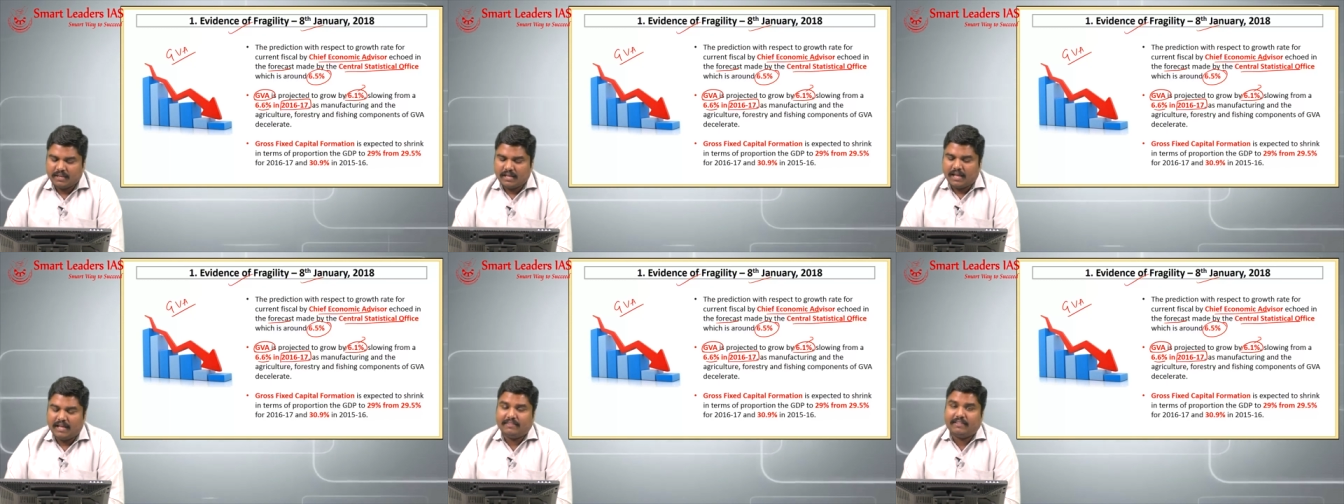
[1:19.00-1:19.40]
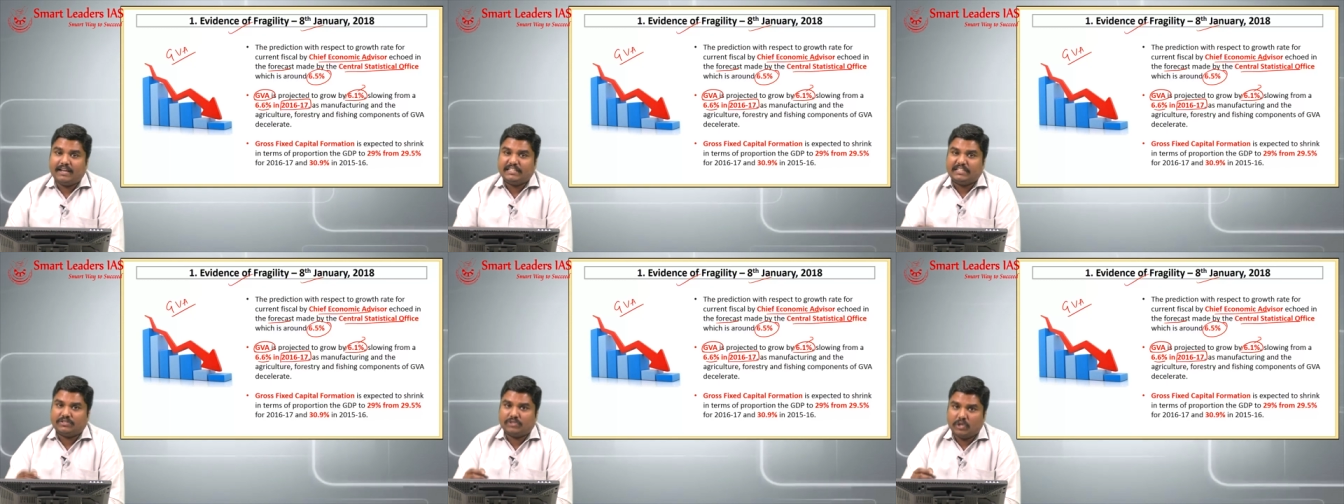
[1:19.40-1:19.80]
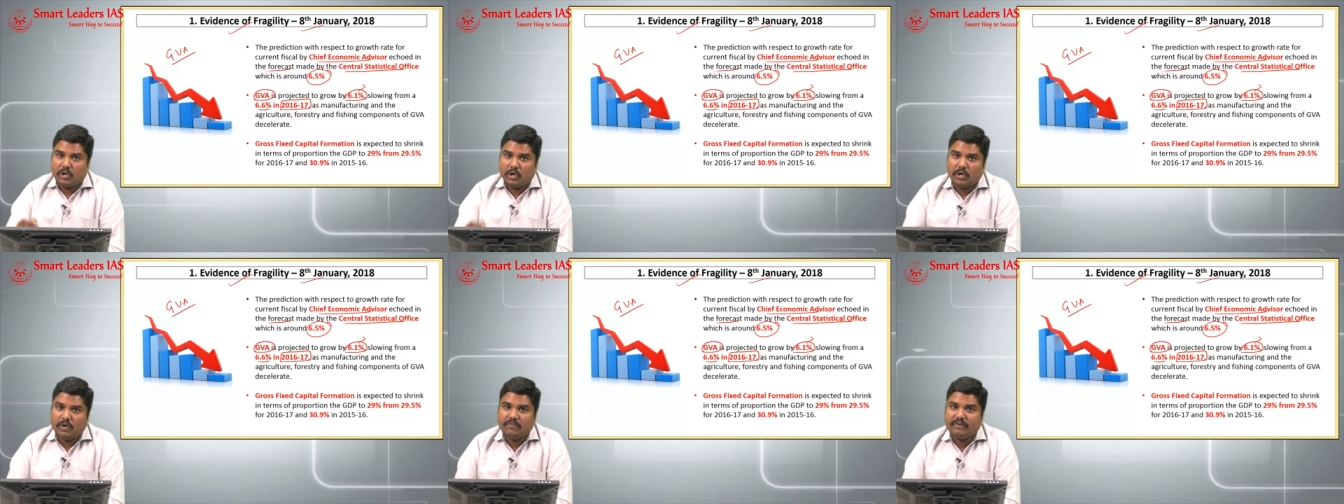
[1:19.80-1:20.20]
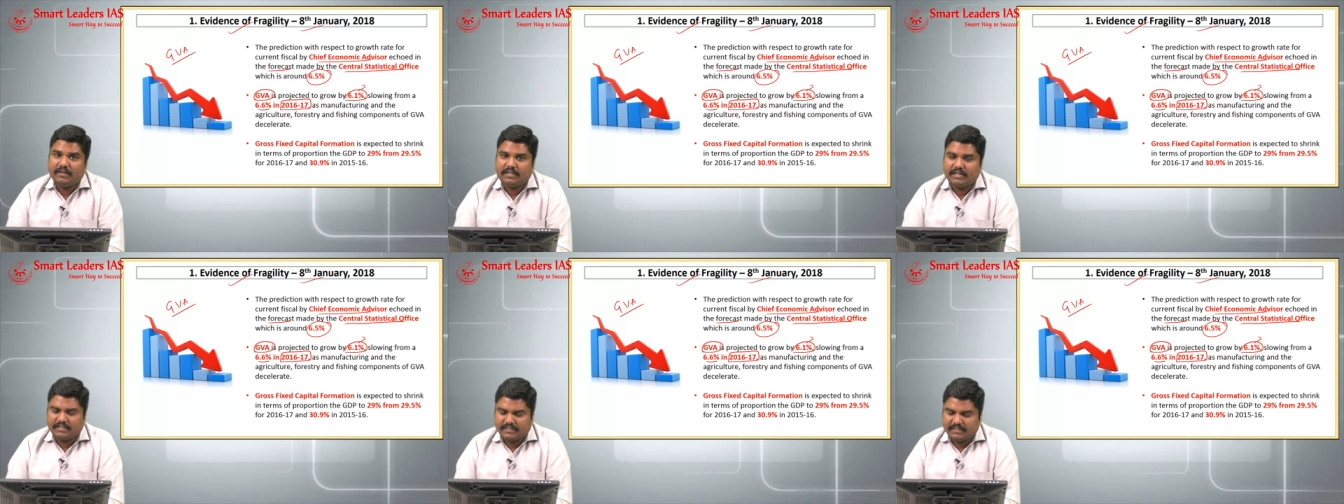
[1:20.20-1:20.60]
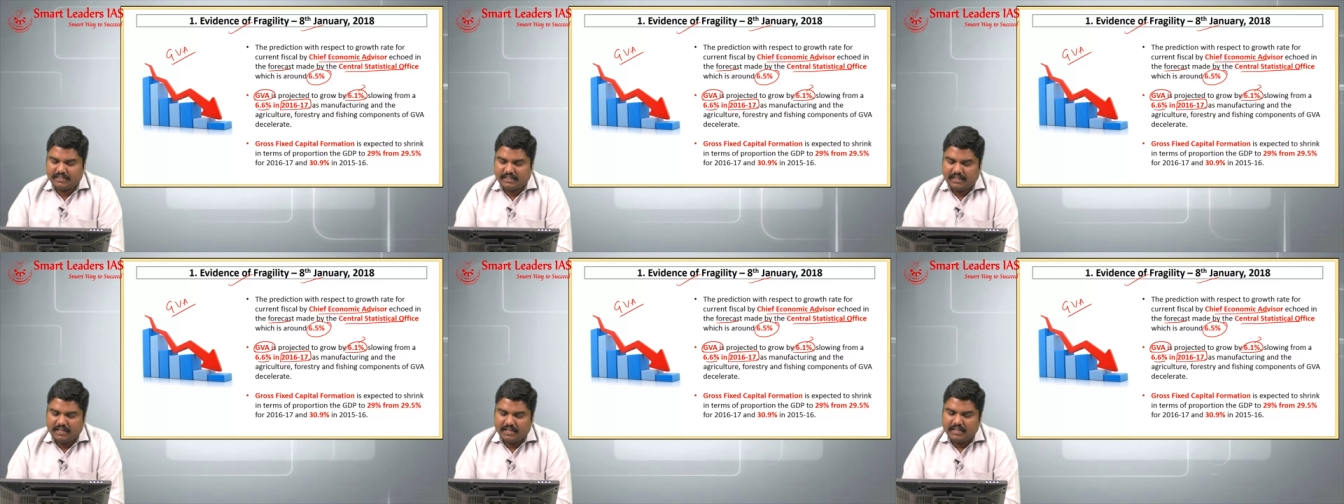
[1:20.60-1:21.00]
and there is a slowdown witnessed in
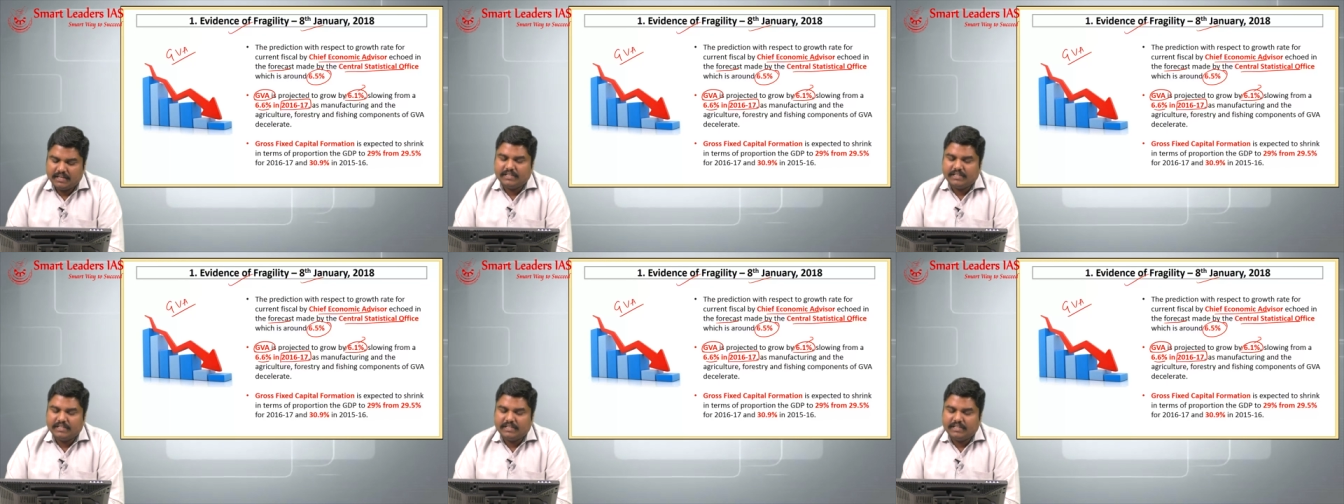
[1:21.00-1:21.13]
the